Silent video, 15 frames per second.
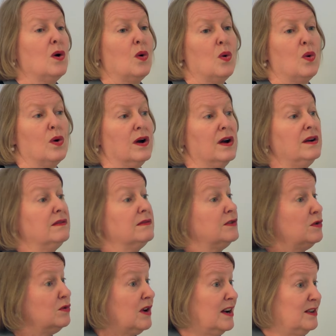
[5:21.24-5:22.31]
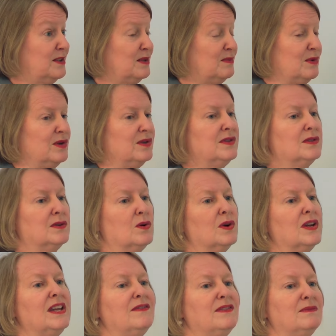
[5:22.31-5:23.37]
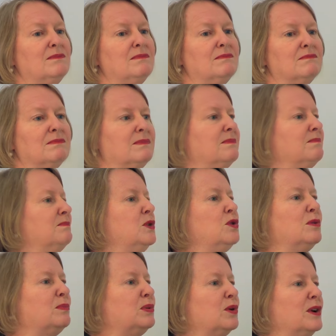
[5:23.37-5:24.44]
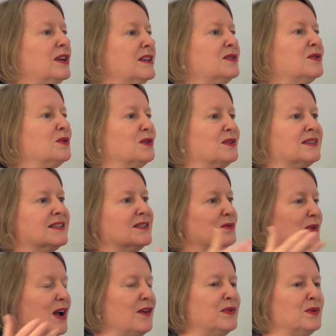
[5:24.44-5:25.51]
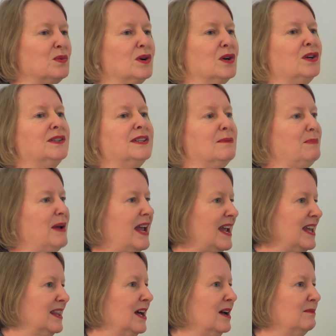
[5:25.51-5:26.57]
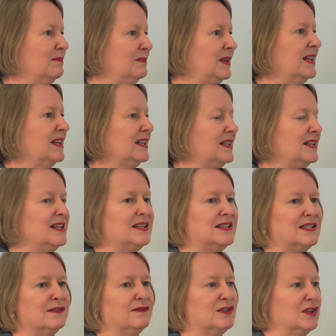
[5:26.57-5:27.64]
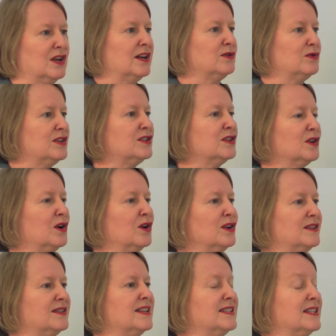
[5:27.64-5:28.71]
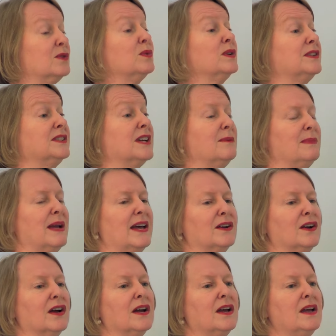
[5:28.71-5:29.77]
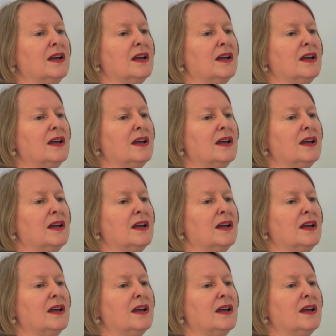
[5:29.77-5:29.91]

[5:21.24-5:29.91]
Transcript: or new customers or even new employee sources around the world and paying them in these different countries and currencies in a real-time manner.